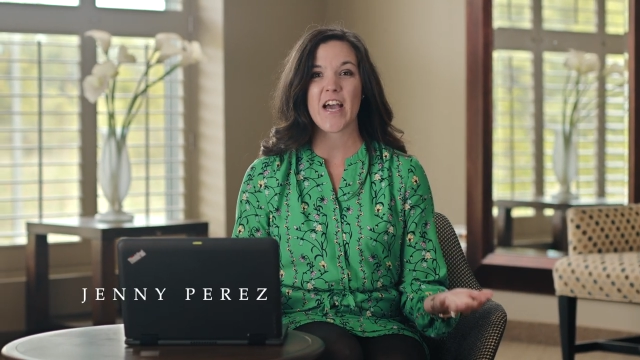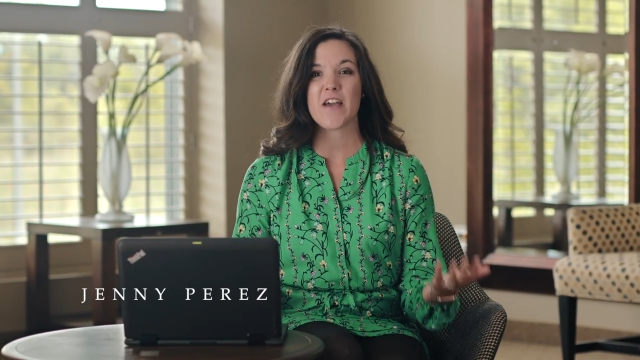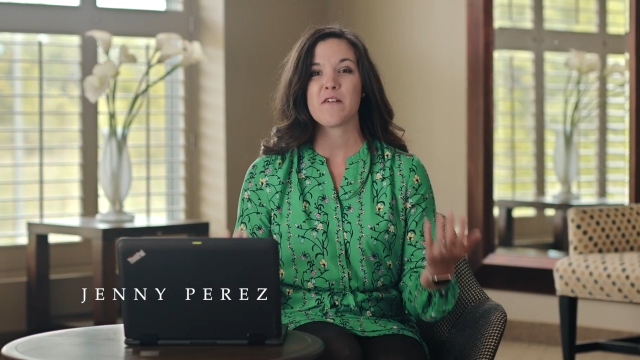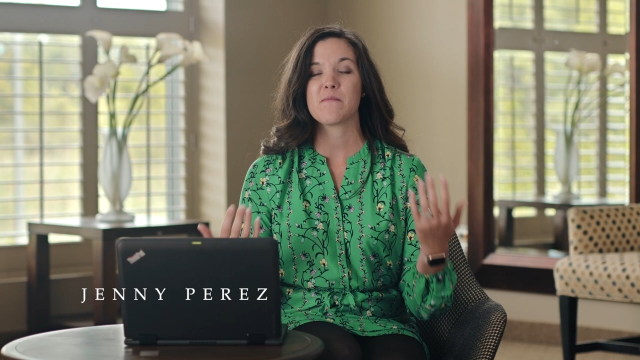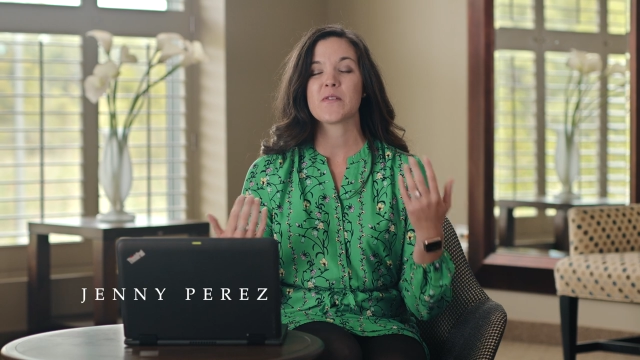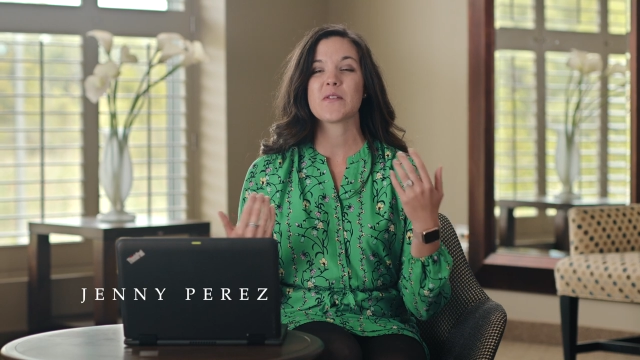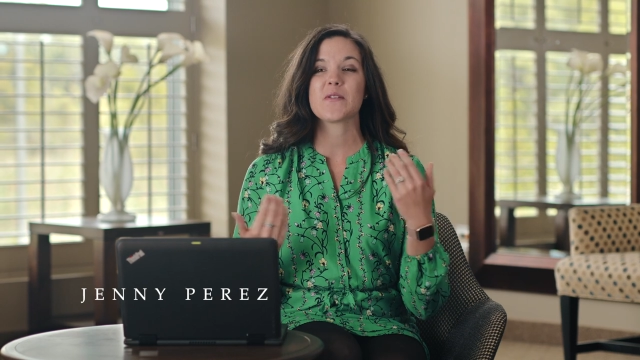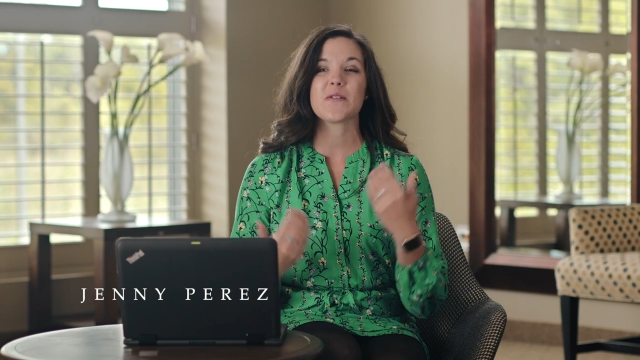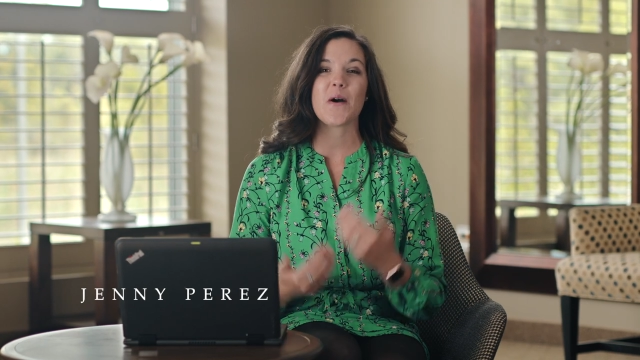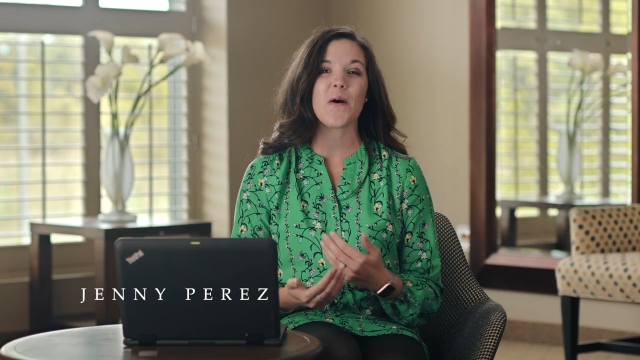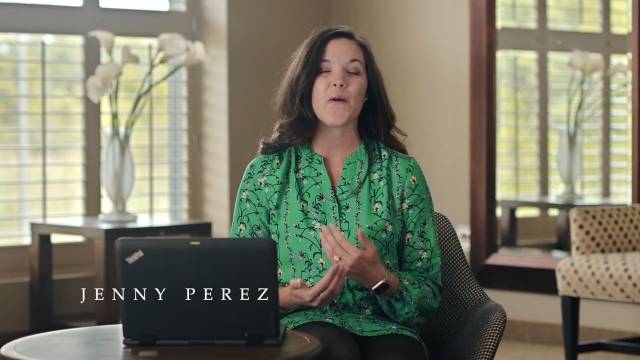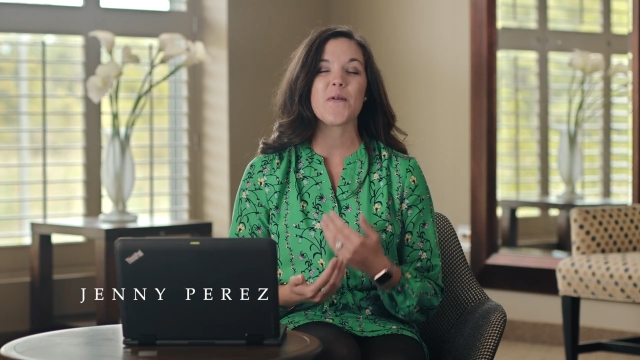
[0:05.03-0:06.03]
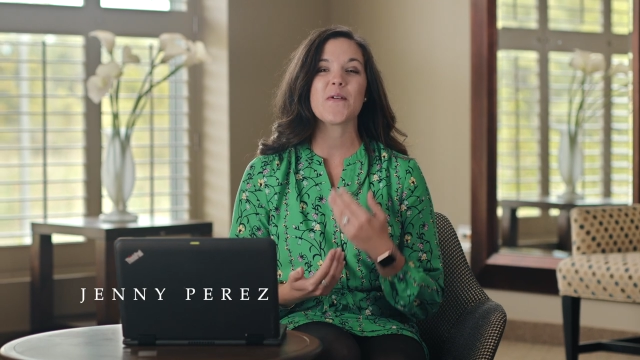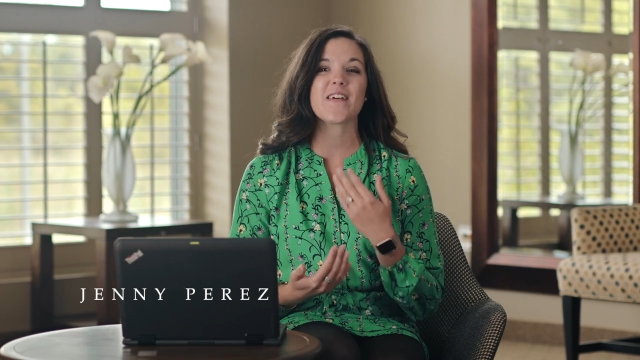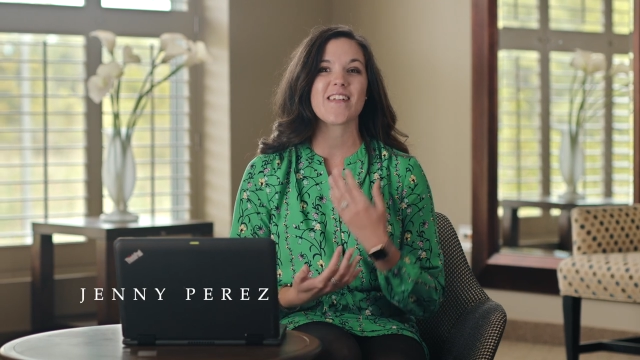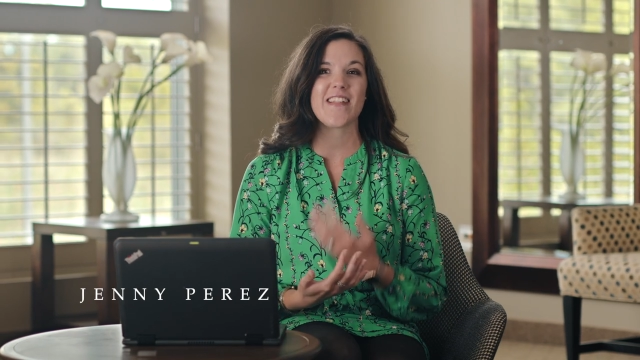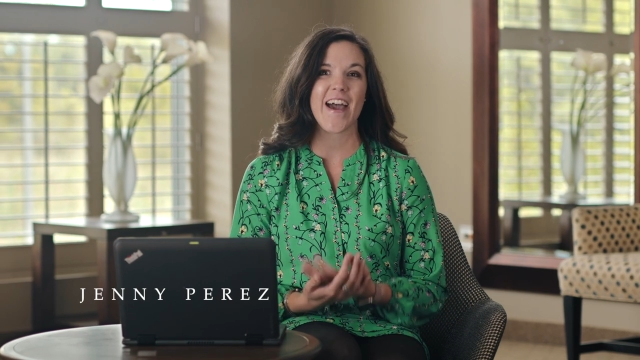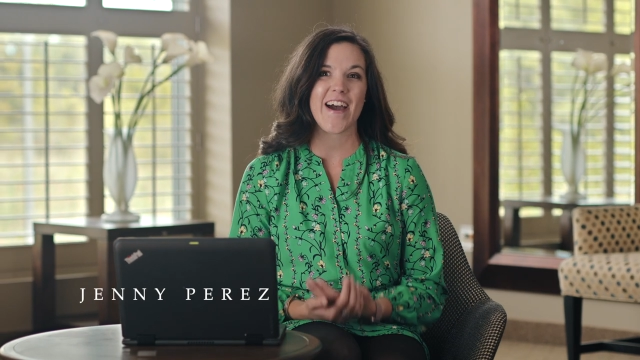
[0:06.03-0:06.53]
I am so
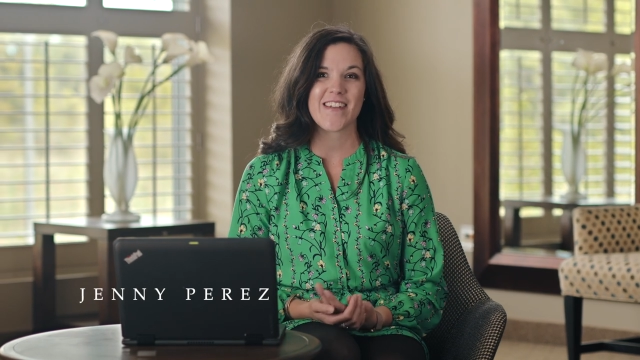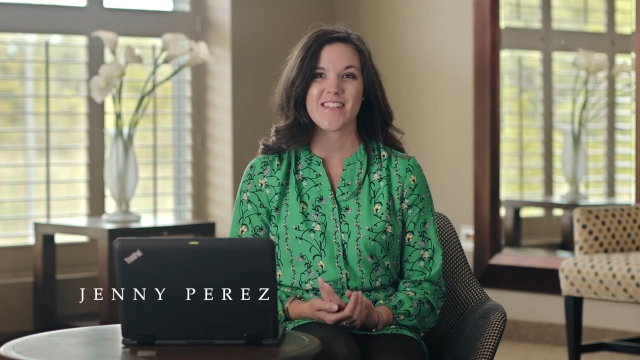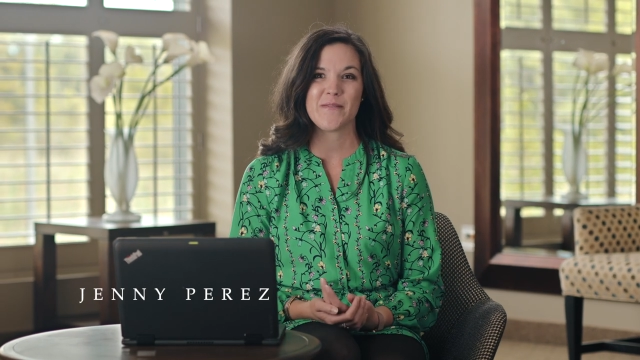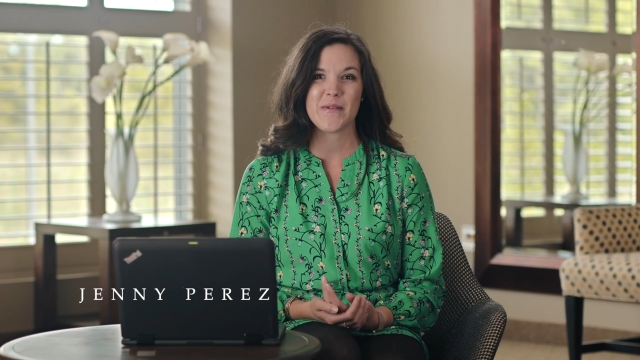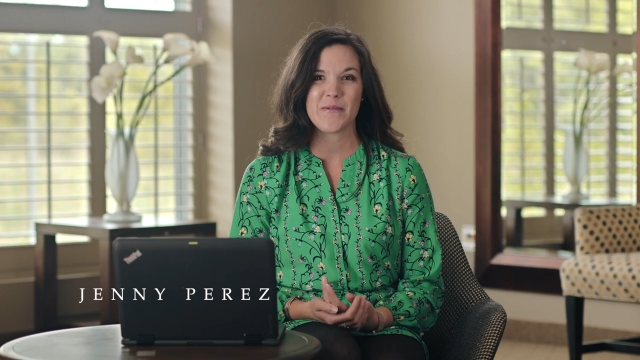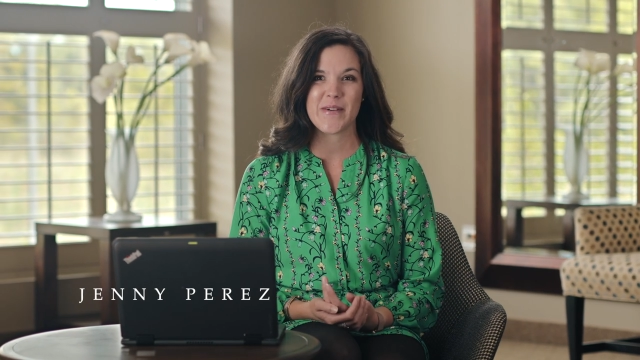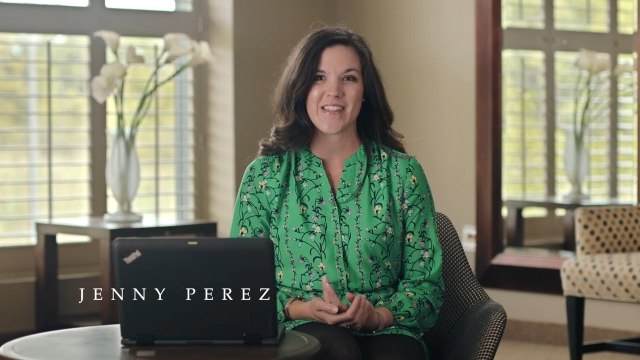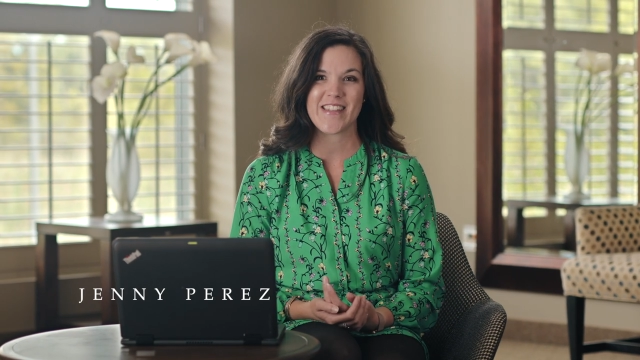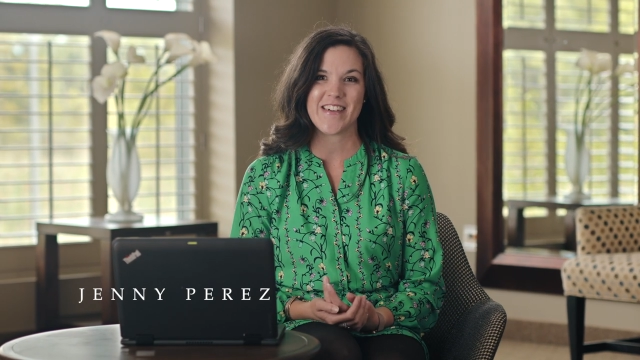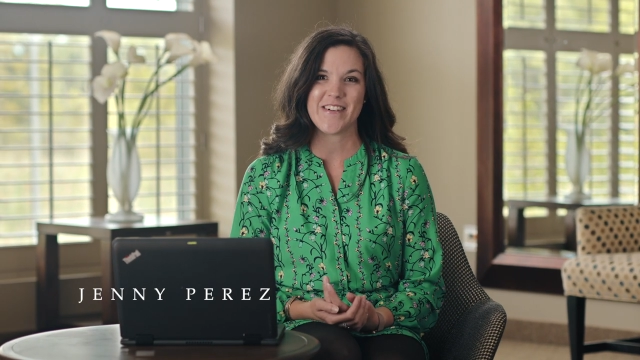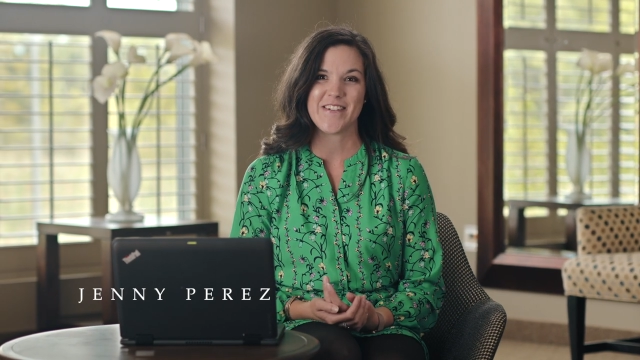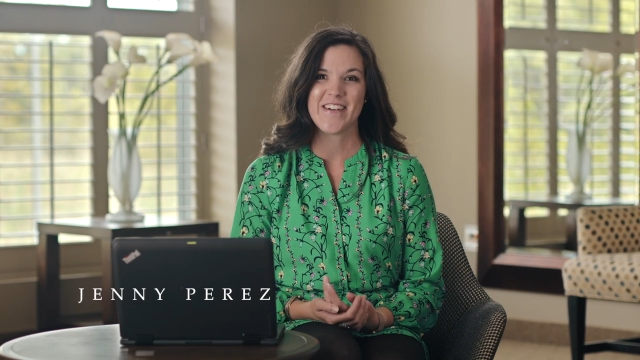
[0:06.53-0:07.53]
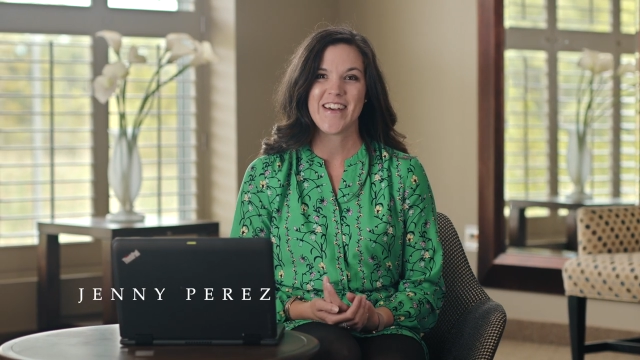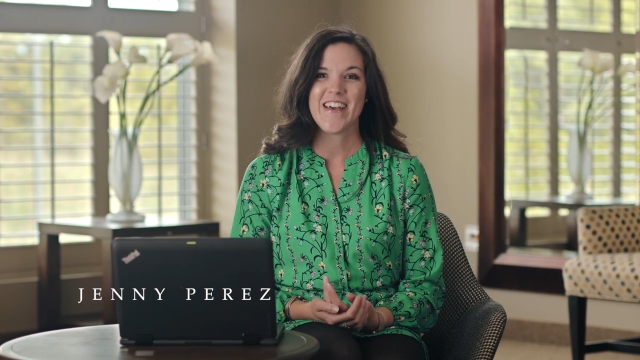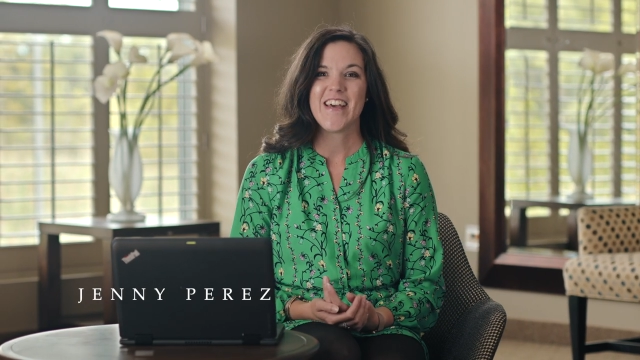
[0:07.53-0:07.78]
glad to be with you.